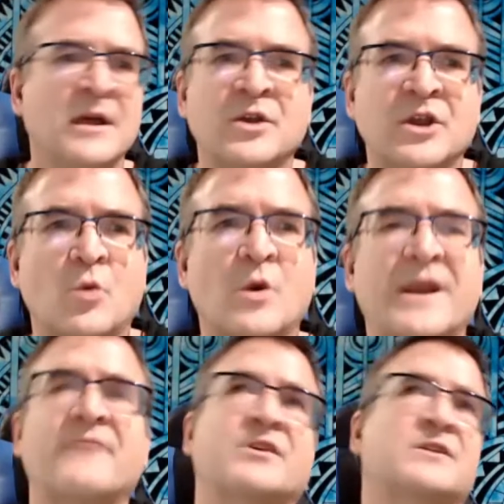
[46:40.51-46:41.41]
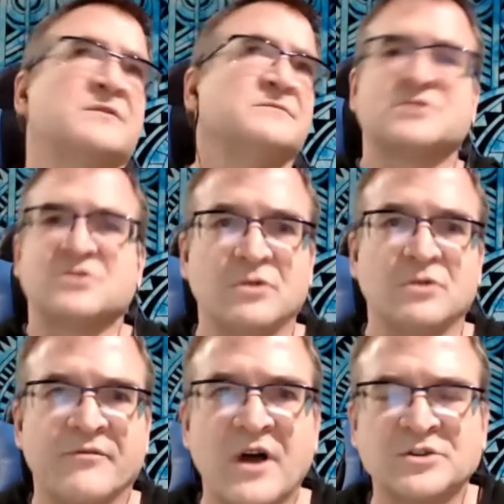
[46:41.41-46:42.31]
you know, whatever school
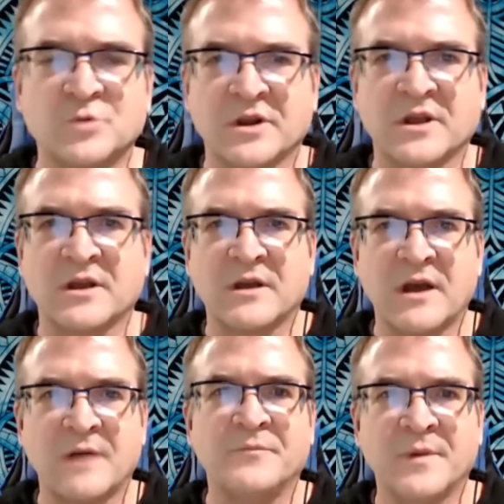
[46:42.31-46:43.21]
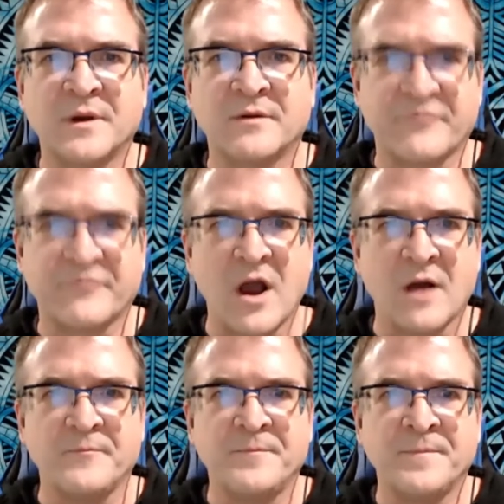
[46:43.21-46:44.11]
of thought you want to come from,